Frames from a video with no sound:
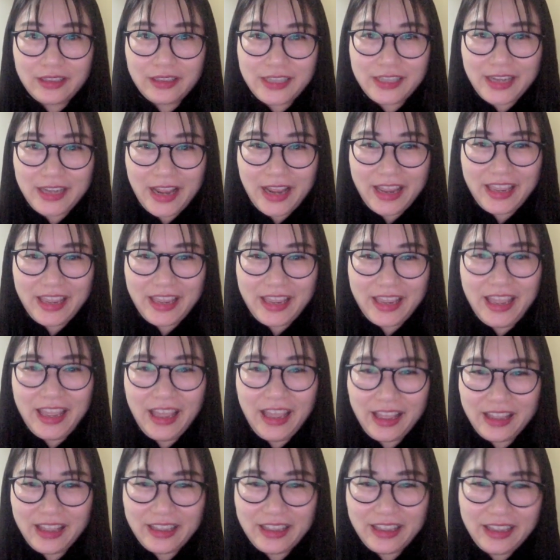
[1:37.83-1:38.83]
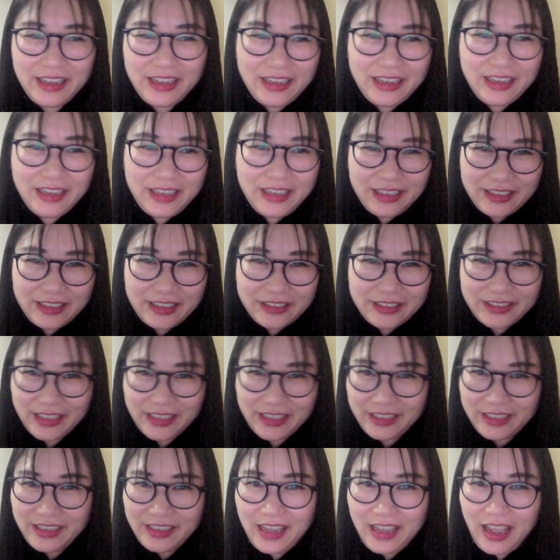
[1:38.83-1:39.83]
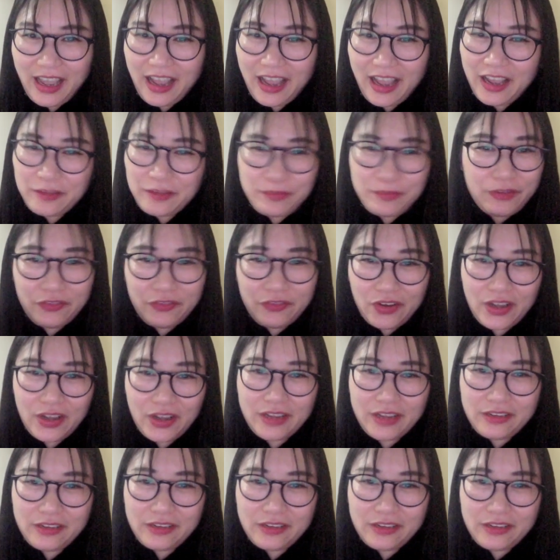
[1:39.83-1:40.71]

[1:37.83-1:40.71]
today. Okay. Before